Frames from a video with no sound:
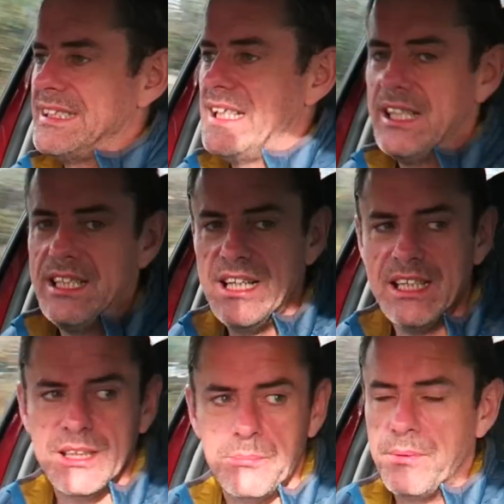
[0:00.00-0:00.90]
see a
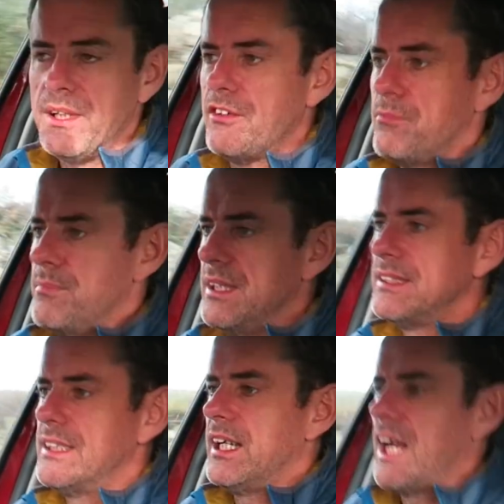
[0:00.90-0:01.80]
little bit of
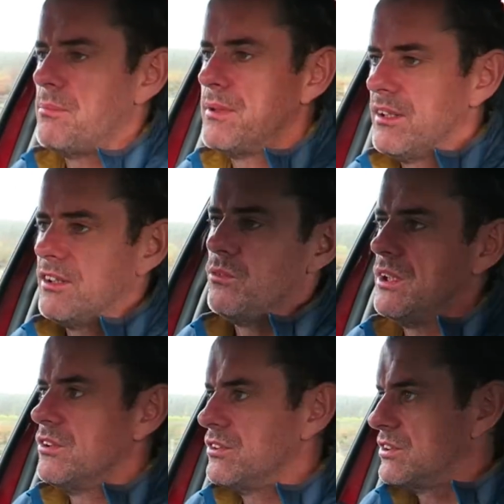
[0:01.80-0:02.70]
misting happening on the
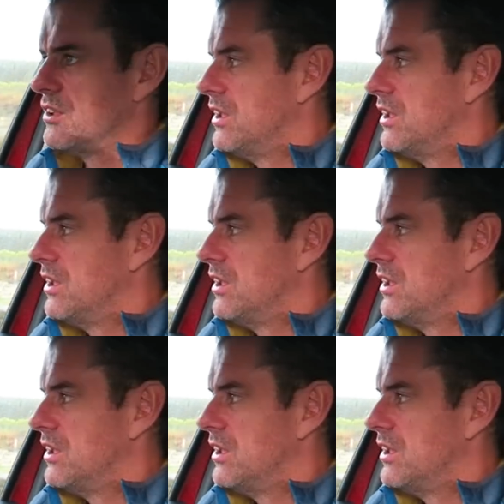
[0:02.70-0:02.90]
windows.